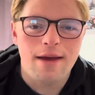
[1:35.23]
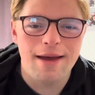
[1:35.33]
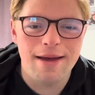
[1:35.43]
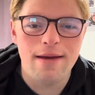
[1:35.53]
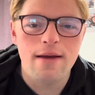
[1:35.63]

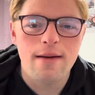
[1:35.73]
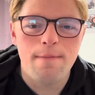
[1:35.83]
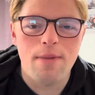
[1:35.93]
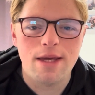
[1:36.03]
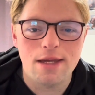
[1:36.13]

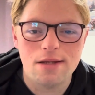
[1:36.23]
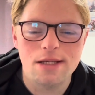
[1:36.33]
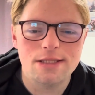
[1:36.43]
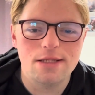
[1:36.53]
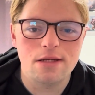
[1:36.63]
back in
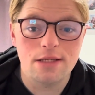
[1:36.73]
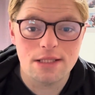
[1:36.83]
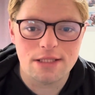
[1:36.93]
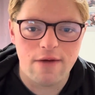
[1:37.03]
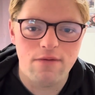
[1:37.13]

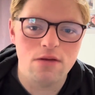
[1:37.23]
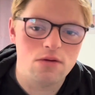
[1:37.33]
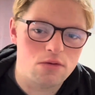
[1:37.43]
1997,